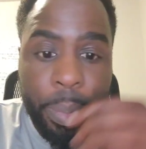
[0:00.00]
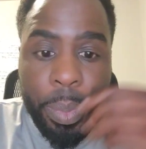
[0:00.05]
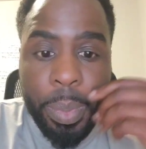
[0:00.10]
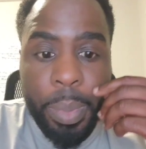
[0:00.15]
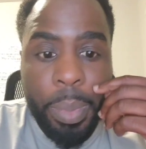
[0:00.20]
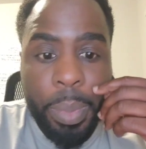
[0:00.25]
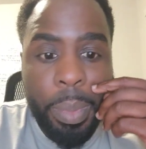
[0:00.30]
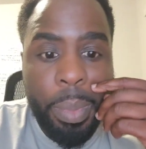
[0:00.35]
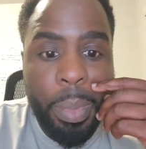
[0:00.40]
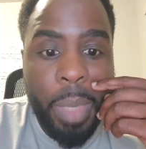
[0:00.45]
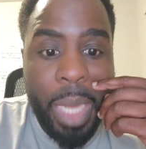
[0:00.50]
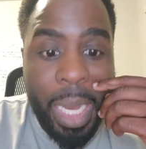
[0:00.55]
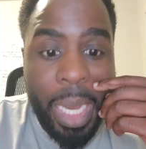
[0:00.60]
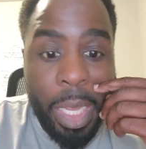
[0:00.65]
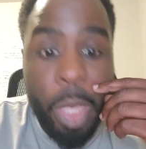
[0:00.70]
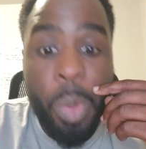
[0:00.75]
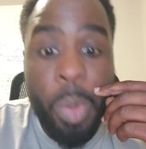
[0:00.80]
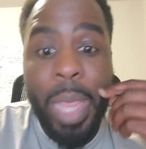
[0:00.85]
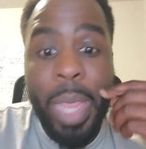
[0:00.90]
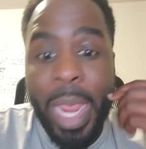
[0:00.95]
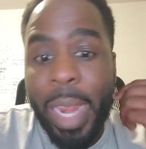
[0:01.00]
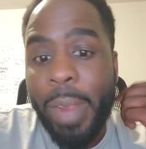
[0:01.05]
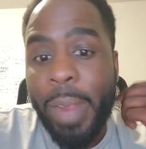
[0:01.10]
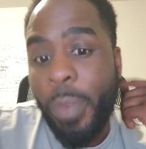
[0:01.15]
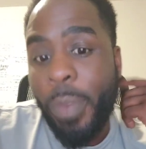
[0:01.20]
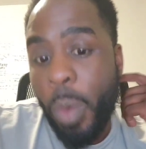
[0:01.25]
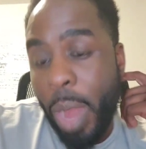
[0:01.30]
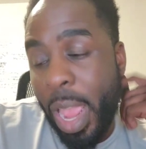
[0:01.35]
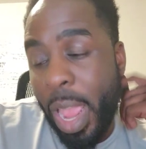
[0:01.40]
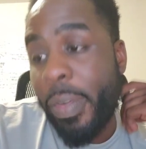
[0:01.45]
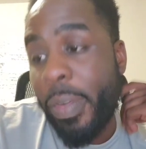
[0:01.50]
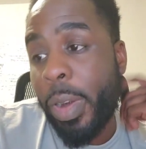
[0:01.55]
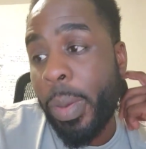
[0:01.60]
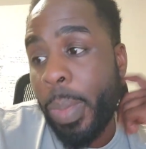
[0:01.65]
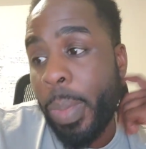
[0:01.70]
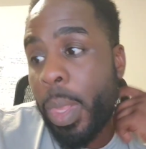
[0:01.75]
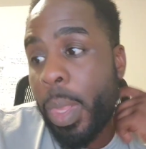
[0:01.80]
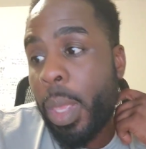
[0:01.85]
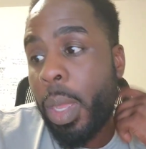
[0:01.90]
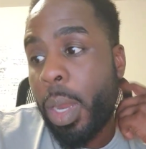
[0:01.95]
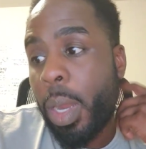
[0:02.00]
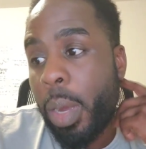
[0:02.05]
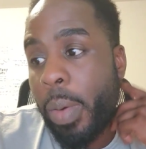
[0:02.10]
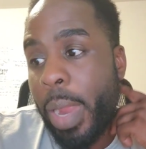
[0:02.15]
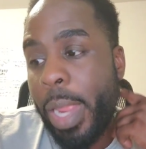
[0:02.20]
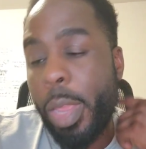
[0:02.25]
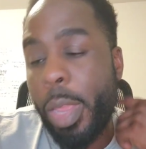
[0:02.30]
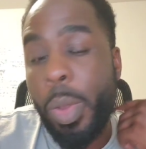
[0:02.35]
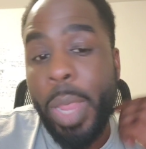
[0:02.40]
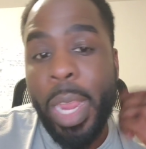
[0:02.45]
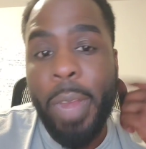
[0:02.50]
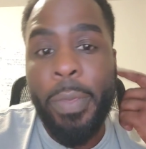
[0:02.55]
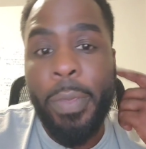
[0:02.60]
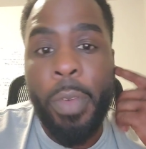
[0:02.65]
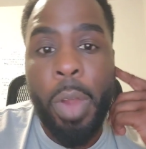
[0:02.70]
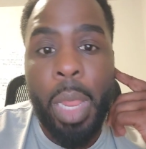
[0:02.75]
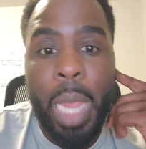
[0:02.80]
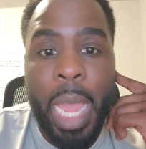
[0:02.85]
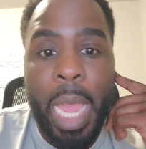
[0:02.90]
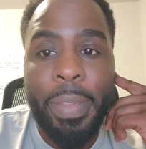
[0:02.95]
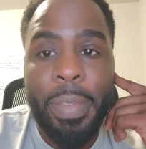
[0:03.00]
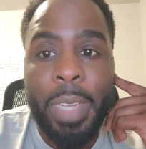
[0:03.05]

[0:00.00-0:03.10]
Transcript: You get it forever. All right. You get it for a lifetime.